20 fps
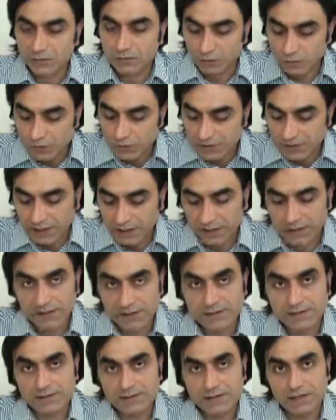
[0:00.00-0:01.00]
Musa
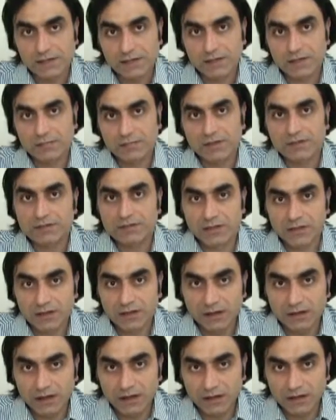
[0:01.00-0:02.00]
alayhi salam and
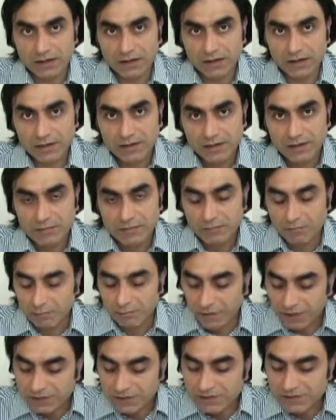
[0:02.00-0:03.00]
Allah
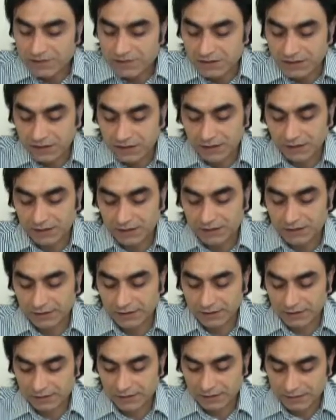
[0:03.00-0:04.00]
mentioning
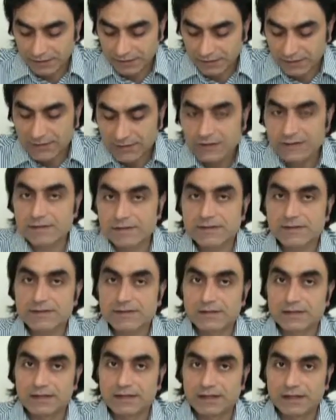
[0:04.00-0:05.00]

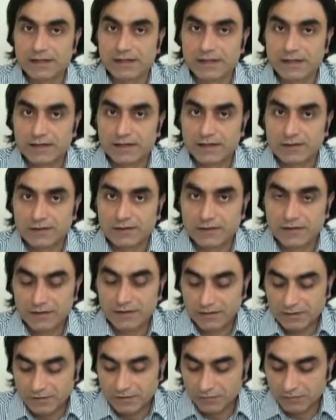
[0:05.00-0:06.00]
these
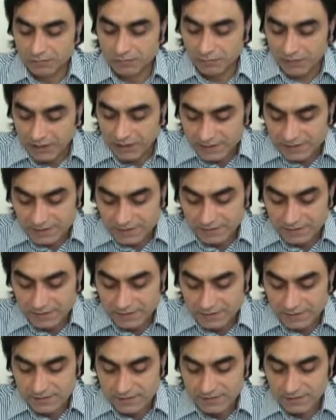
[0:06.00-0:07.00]

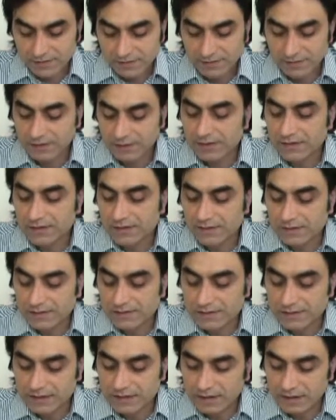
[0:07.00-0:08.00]
blessings,
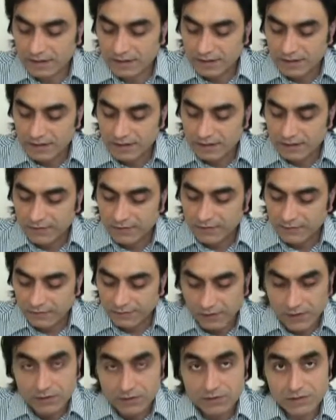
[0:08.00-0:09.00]
these
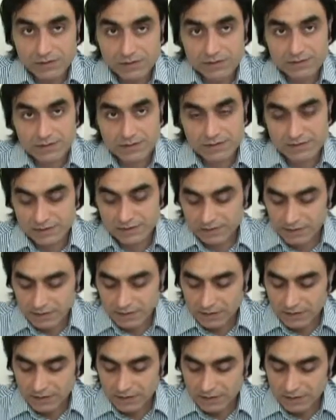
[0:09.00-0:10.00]
favors,
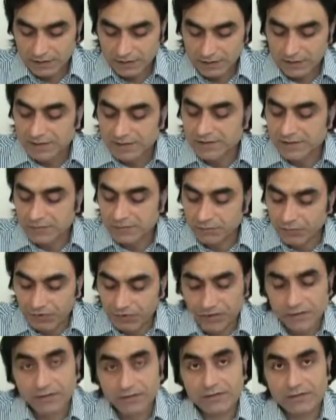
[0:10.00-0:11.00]
these
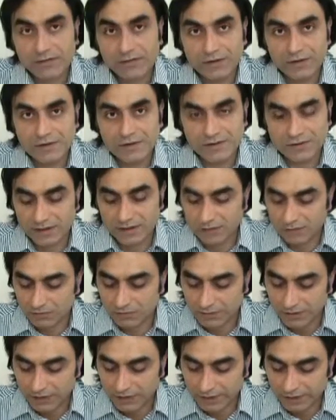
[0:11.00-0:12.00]
important things in
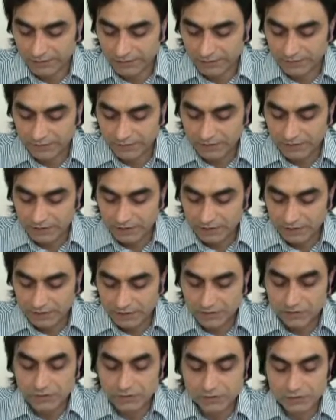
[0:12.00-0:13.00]
our life
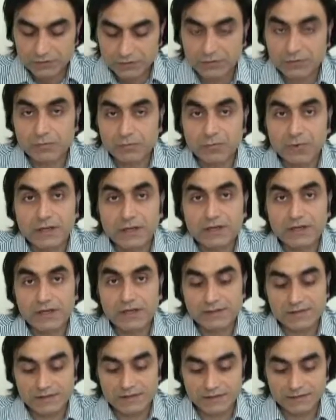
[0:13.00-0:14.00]
in order to
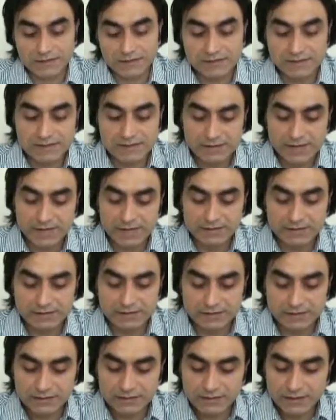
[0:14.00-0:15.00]
make us
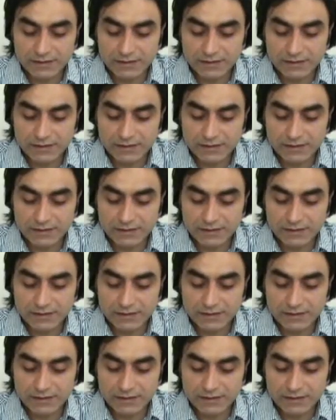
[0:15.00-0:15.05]
understand